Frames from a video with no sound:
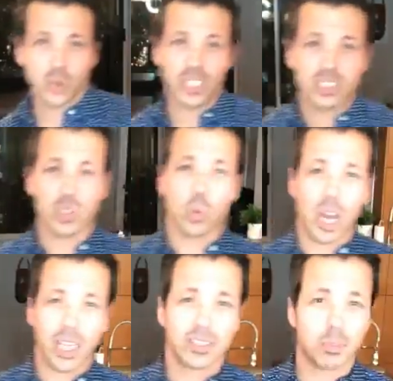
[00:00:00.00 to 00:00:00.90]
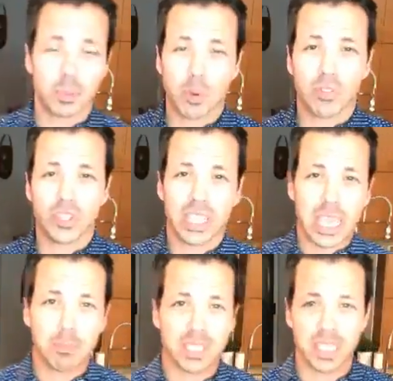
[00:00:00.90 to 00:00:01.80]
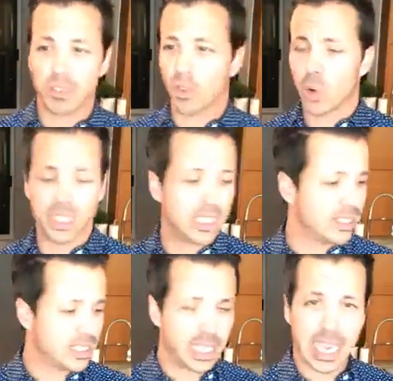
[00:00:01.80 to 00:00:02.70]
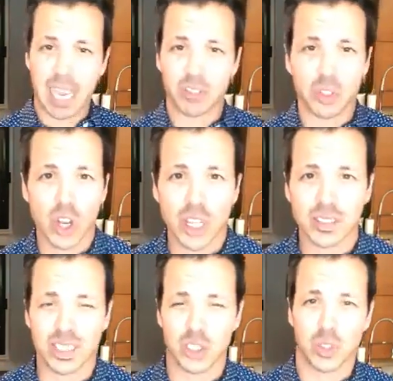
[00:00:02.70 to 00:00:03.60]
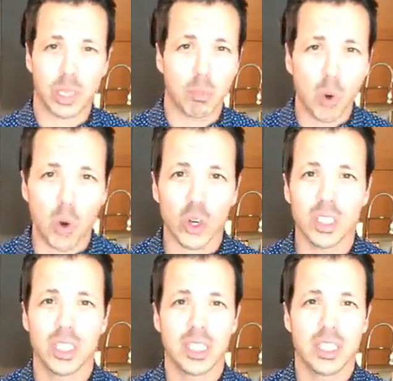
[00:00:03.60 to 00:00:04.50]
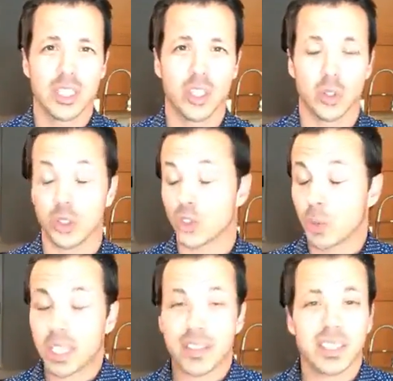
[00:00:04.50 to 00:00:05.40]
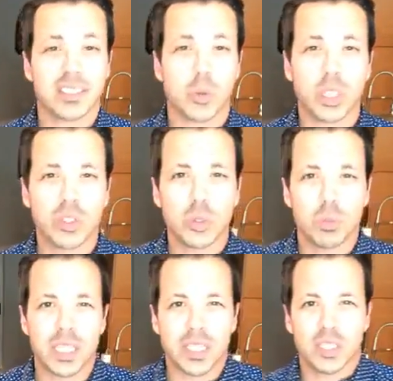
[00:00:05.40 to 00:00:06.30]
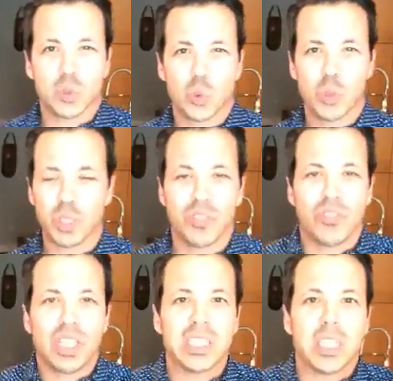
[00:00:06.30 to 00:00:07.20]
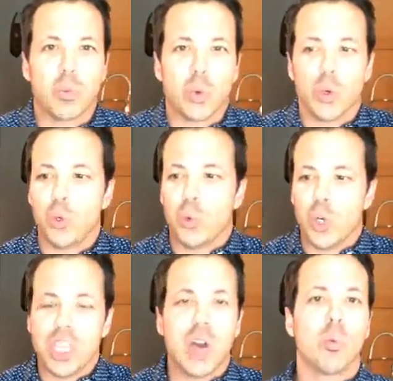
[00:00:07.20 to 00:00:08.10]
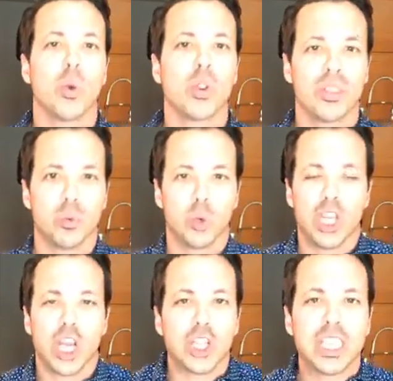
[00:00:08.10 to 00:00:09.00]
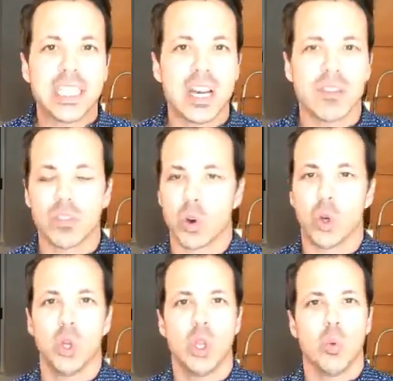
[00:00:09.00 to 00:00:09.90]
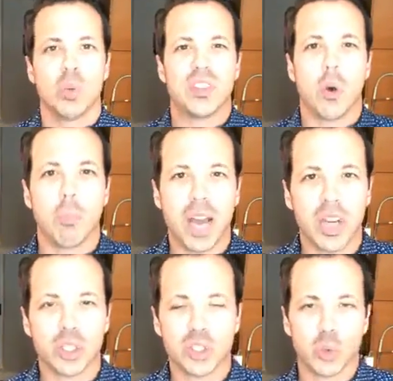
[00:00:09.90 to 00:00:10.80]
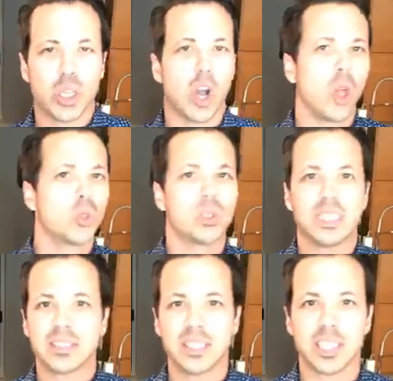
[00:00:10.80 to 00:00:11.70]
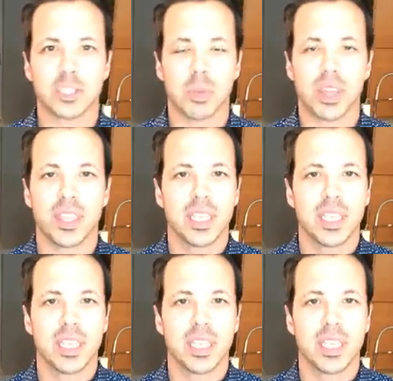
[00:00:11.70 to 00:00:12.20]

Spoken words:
reason why some people feel empty and void, that they have drugs, they drink more. There's so many things that we do because we feel that we're not worth it. We're not good enough, or we don't matter. So we all do these things, but